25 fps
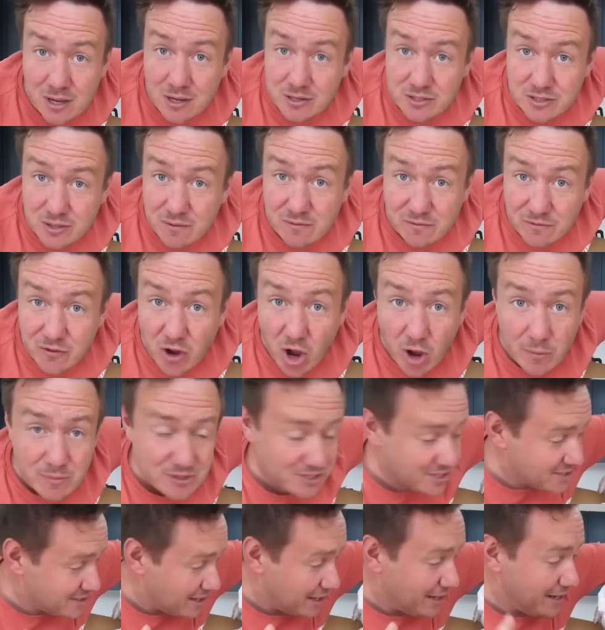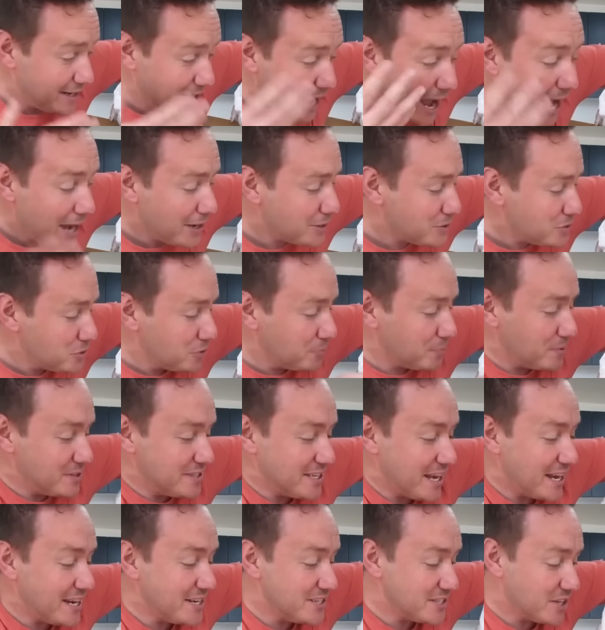some farmers selling actual
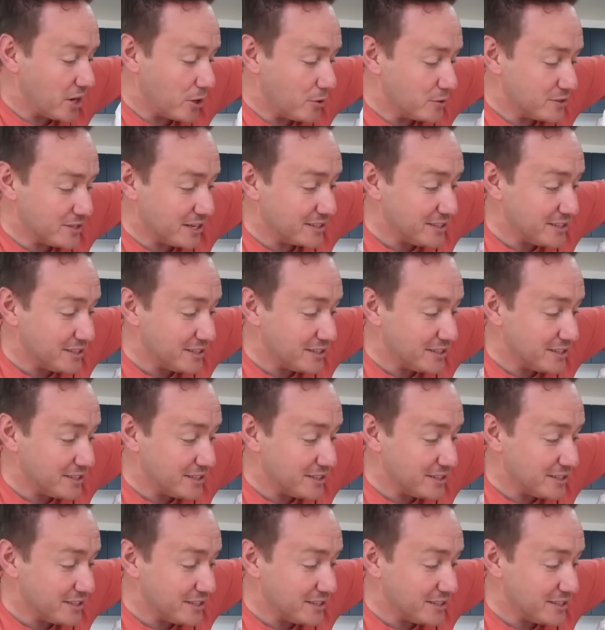potatoes,